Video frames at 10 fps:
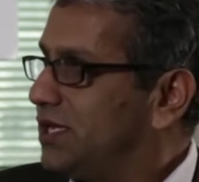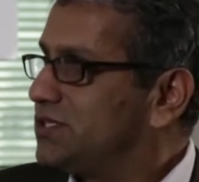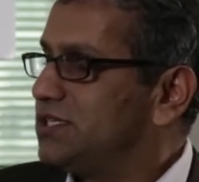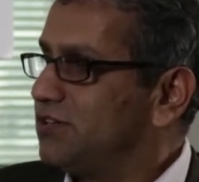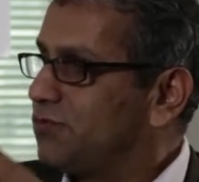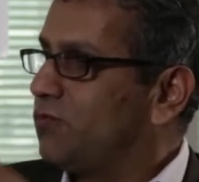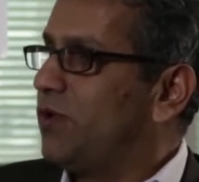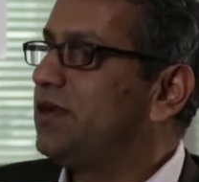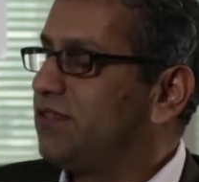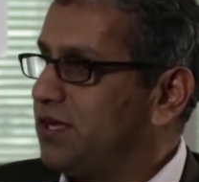It's a different
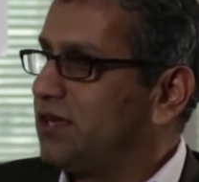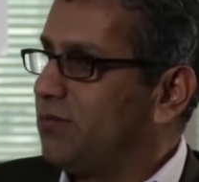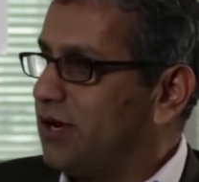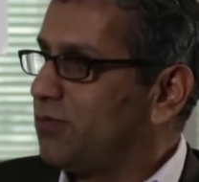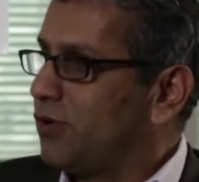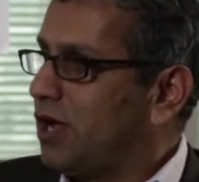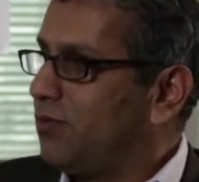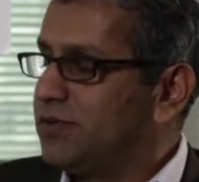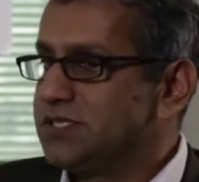way to think about a problem.